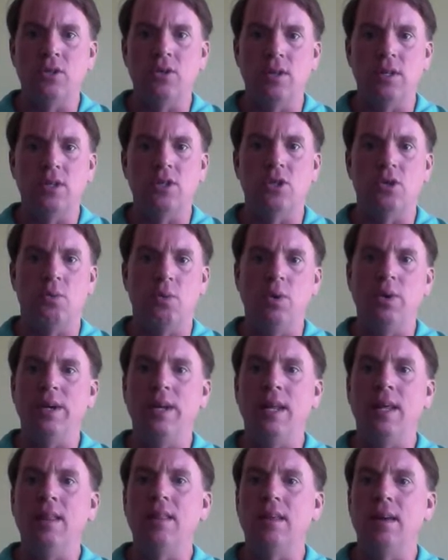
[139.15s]
or this is a really
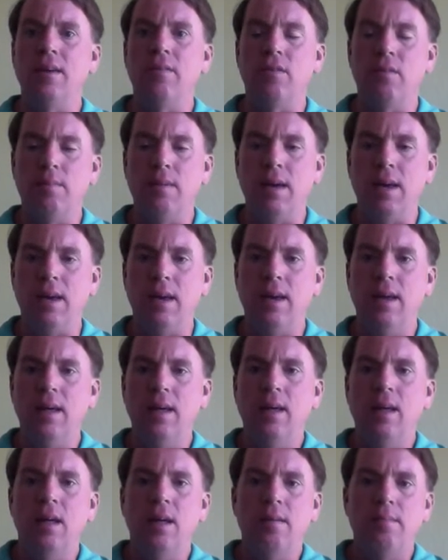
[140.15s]
neat thing for me,
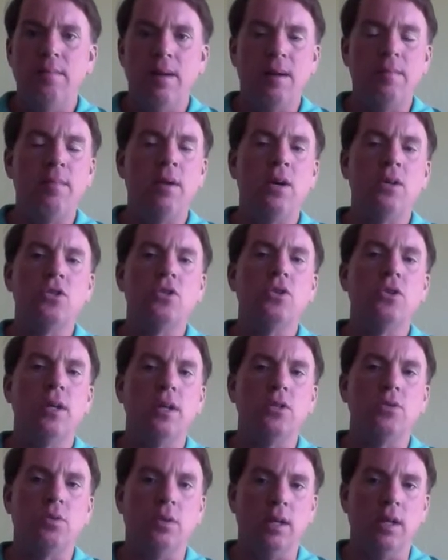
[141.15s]
but I'm not sure
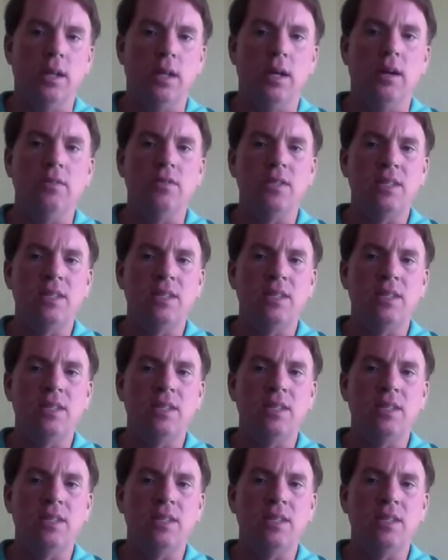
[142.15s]
that's really love.